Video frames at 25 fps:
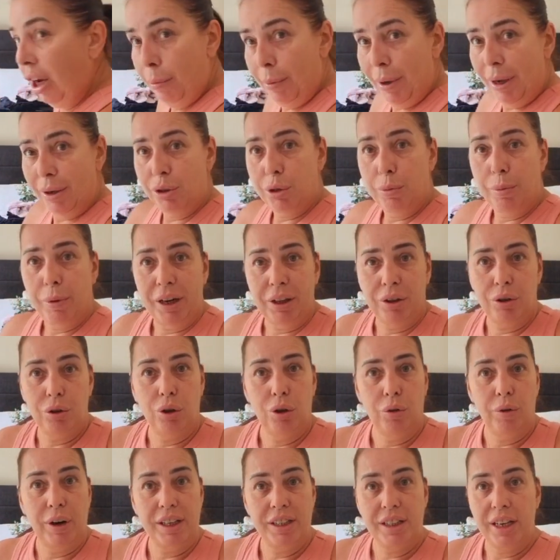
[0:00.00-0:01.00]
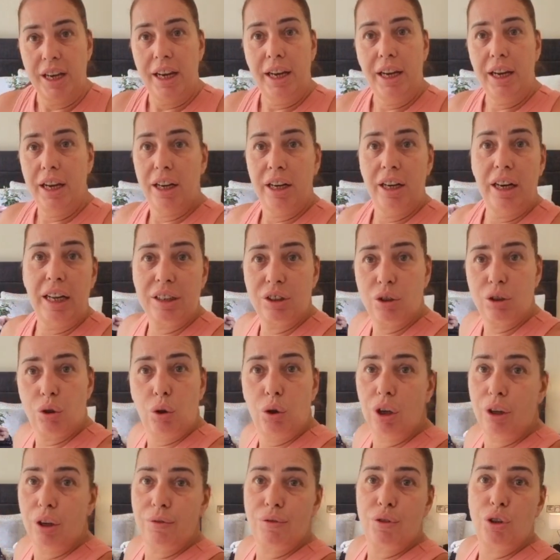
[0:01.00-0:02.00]
I'm out of breath already, and that's
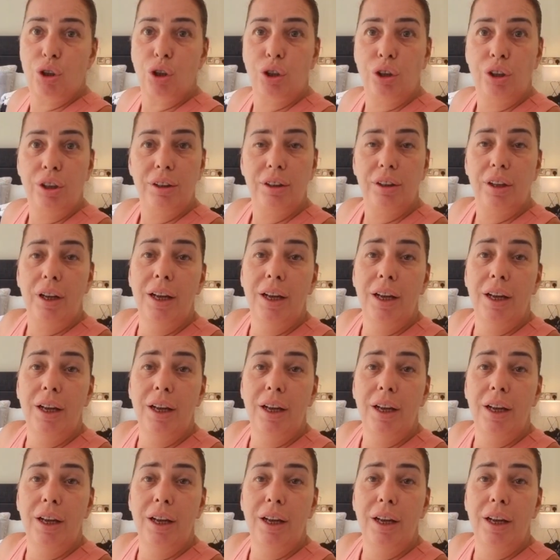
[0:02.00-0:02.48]
all I've done.